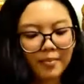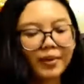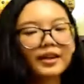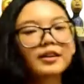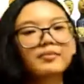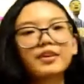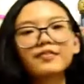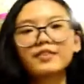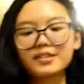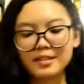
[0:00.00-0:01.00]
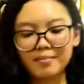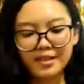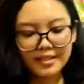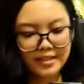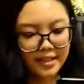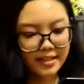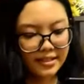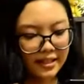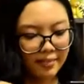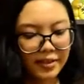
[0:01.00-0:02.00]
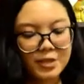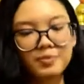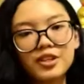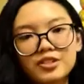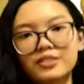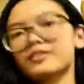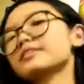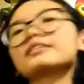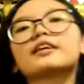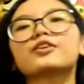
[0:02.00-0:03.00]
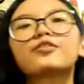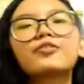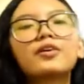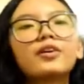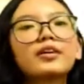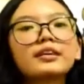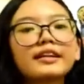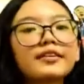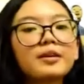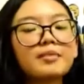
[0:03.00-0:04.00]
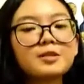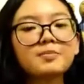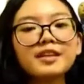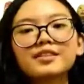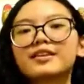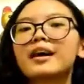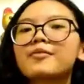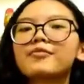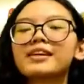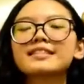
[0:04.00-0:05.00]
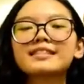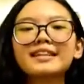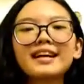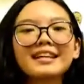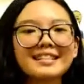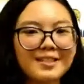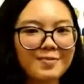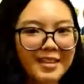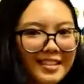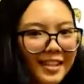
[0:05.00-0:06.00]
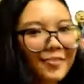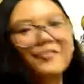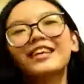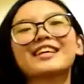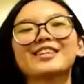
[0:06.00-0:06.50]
Pardon me if there's some mistakes in my speech. Thank you for hearing my speech. I'm Valencia. Excuse myself. Thank